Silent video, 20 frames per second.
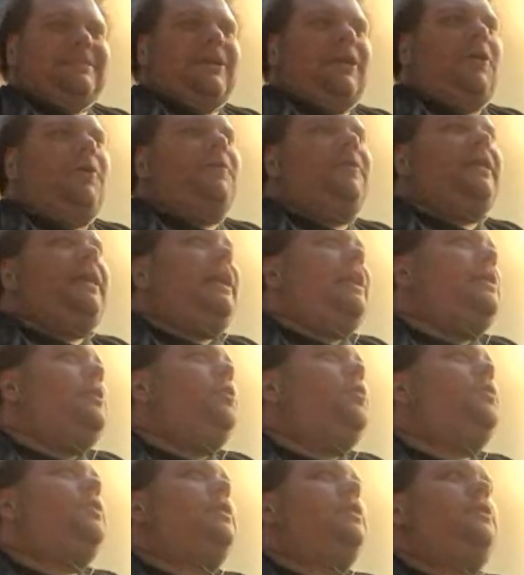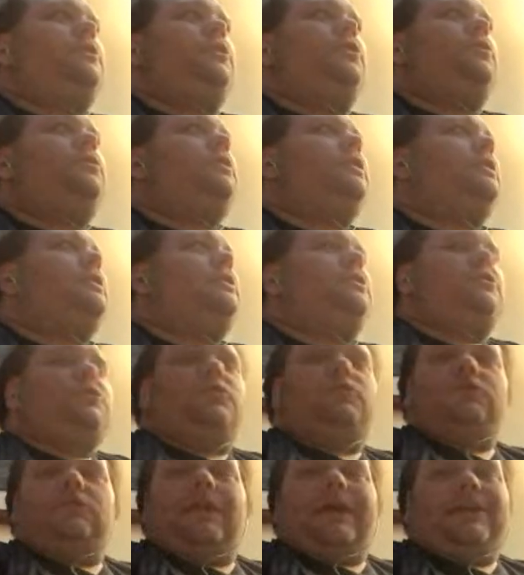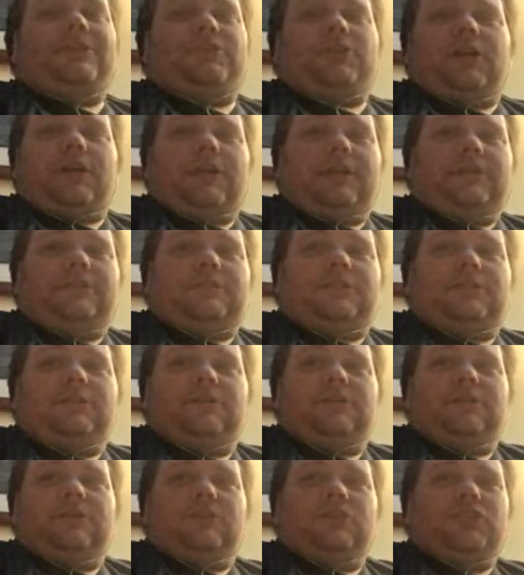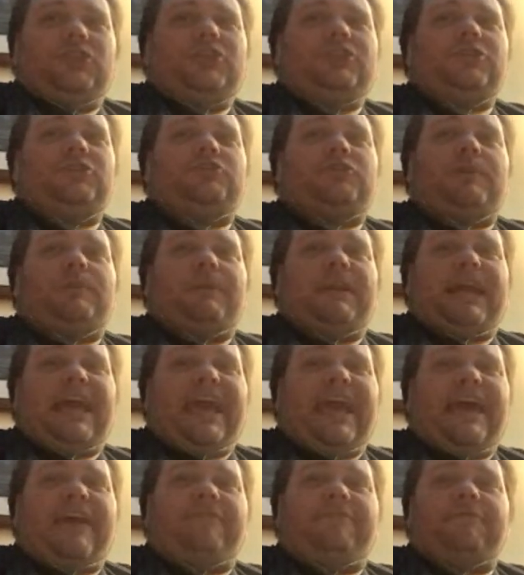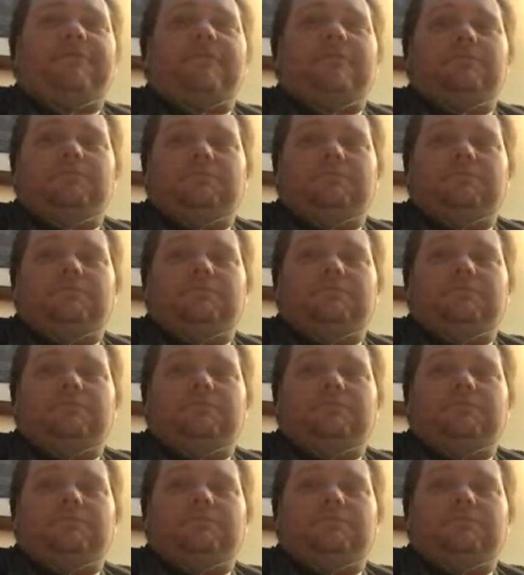Oh, Kelly, you'd like Sarnie's. She's a trip and a half.